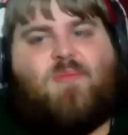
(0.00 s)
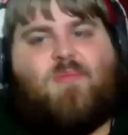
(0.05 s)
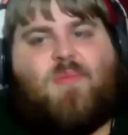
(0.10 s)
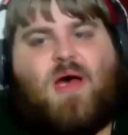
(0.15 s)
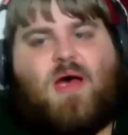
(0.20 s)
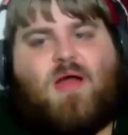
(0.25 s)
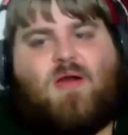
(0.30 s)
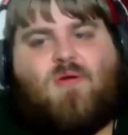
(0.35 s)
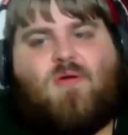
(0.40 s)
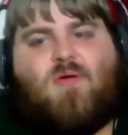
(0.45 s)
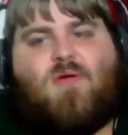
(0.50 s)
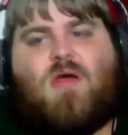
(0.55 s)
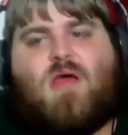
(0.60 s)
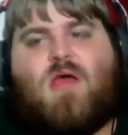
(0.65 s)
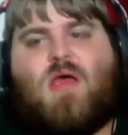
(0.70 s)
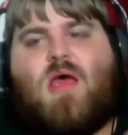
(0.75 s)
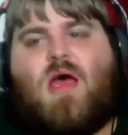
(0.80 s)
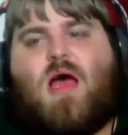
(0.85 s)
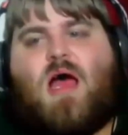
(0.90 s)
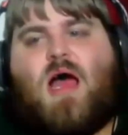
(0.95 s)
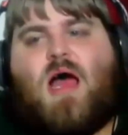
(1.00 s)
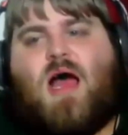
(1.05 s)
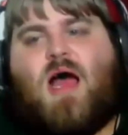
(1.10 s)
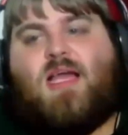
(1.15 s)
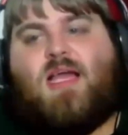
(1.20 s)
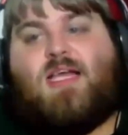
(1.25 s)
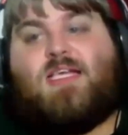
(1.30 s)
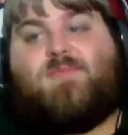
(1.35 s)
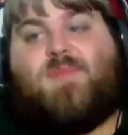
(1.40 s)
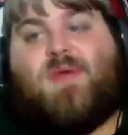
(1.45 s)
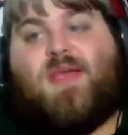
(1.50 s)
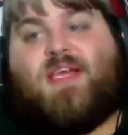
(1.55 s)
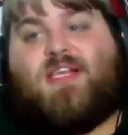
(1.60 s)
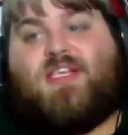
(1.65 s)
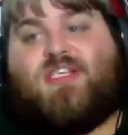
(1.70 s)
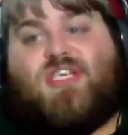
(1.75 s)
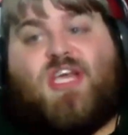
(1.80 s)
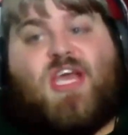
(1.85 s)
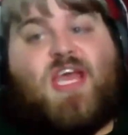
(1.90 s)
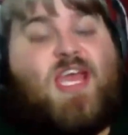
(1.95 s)
out of the bottle. He's
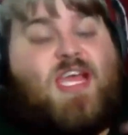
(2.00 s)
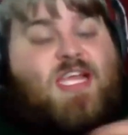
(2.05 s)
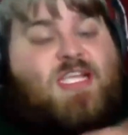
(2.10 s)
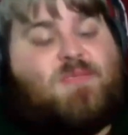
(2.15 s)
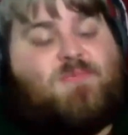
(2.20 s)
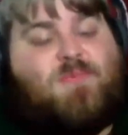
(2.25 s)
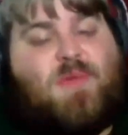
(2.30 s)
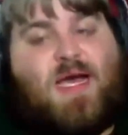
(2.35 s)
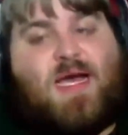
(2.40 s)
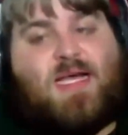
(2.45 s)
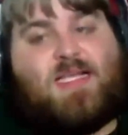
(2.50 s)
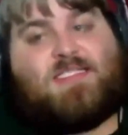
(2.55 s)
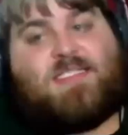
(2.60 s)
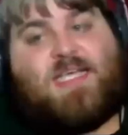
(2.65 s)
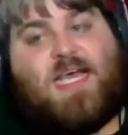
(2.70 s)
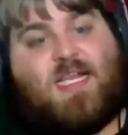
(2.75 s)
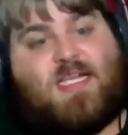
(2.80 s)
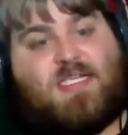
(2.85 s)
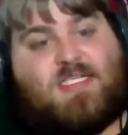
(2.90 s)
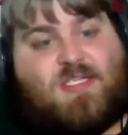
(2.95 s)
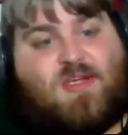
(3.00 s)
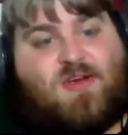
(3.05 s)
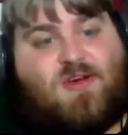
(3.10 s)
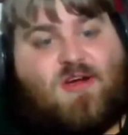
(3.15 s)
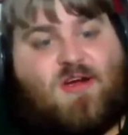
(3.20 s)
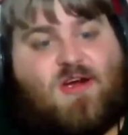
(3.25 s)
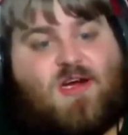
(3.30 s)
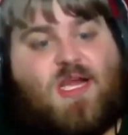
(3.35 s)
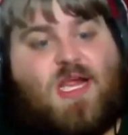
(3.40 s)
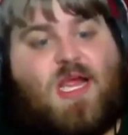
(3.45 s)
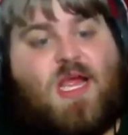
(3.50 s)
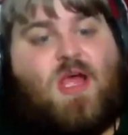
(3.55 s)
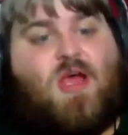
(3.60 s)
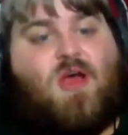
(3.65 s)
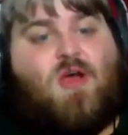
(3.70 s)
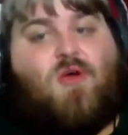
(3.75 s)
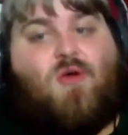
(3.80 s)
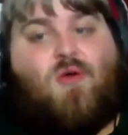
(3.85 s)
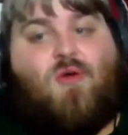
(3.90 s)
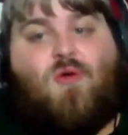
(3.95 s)
being chased by Salazar,
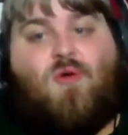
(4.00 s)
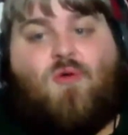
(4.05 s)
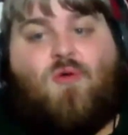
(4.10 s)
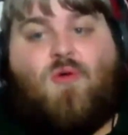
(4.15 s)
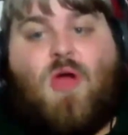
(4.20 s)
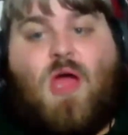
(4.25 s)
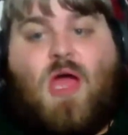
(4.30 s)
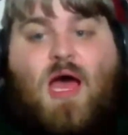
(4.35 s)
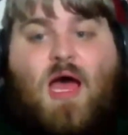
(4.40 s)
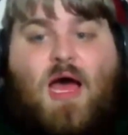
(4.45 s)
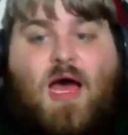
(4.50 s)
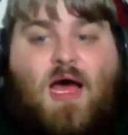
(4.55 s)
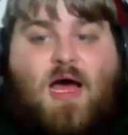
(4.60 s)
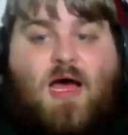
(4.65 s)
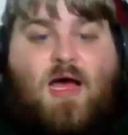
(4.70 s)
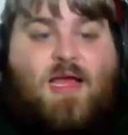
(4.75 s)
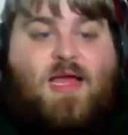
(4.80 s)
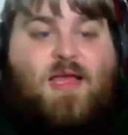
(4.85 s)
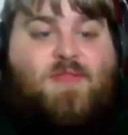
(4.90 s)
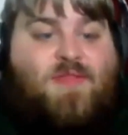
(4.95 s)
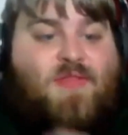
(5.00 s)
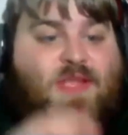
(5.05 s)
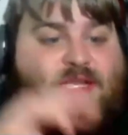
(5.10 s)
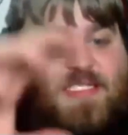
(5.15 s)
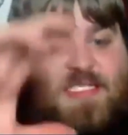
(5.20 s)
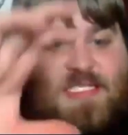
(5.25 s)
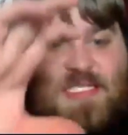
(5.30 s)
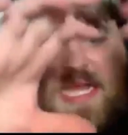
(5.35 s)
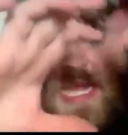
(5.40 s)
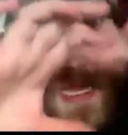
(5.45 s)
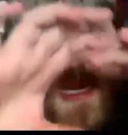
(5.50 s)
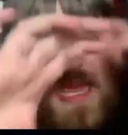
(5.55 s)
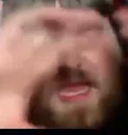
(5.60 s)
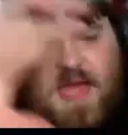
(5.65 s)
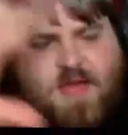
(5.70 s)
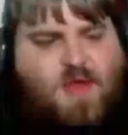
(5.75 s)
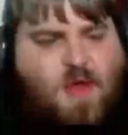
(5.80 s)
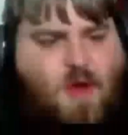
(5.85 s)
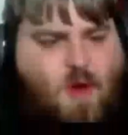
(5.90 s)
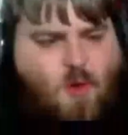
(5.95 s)
who, and this is kind of
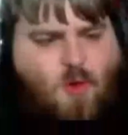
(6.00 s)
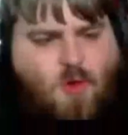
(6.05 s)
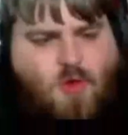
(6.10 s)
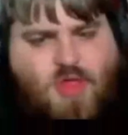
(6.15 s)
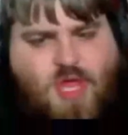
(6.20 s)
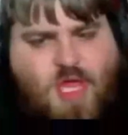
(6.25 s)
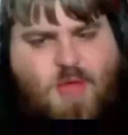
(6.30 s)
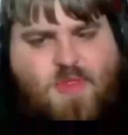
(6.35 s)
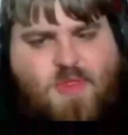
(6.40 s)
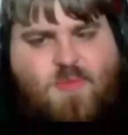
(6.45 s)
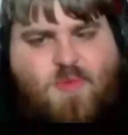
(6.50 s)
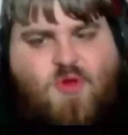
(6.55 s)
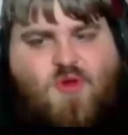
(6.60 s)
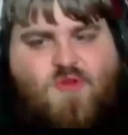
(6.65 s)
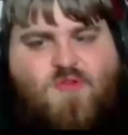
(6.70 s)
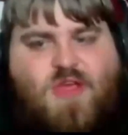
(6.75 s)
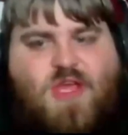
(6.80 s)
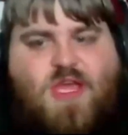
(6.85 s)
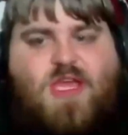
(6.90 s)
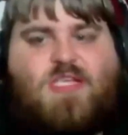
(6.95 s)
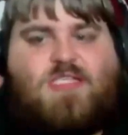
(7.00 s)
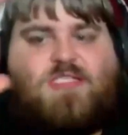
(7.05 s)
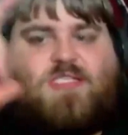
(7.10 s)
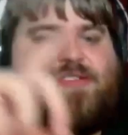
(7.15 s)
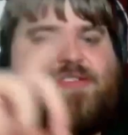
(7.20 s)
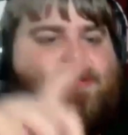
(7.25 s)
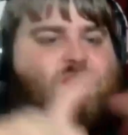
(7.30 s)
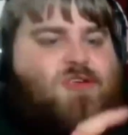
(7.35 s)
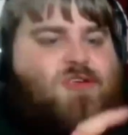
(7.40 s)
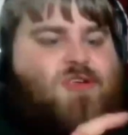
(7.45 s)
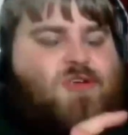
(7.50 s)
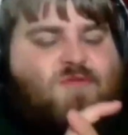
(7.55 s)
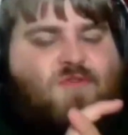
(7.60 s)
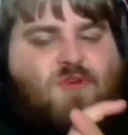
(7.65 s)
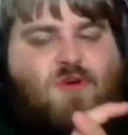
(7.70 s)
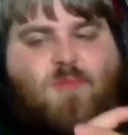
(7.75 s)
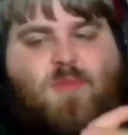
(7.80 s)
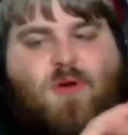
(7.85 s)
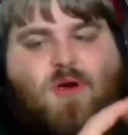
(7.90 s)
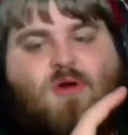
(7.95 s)
how the whole theme of the movie is. They're searching
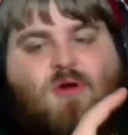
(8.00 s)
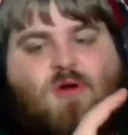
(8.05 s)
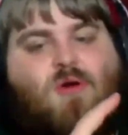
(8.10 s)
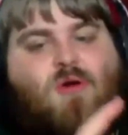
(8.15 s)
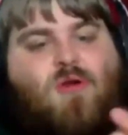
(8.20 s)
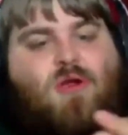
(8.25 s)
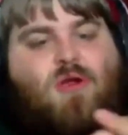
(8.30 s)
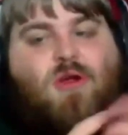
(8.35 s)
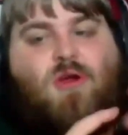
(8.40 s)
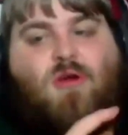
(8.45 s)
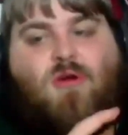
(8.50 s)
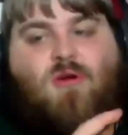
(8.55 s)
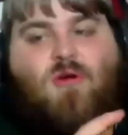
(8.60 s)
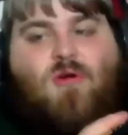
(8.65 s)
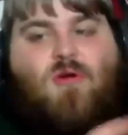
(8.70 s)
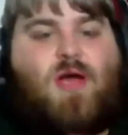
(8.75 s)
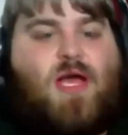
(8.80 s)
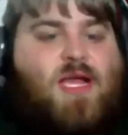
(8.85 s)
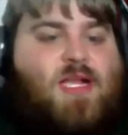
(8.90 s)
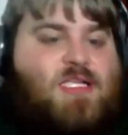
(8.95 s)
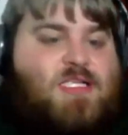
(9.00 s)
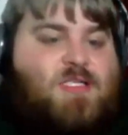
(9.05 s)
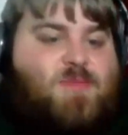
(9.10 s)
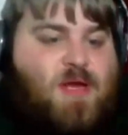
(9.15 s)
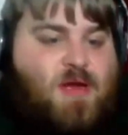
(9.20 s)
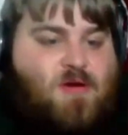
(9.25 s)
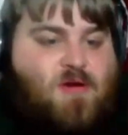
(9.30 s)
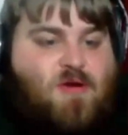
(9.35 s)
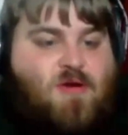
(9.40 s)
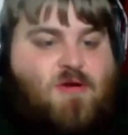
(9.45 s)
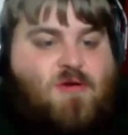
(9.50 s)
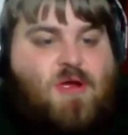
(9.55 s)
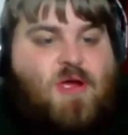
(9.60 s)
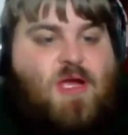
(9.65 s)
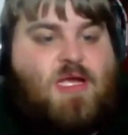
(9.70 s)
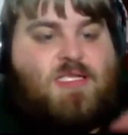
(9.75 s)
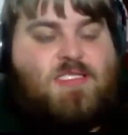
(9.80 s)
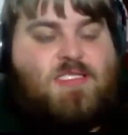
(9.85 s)
for a pearl, a girl, and a sparrow.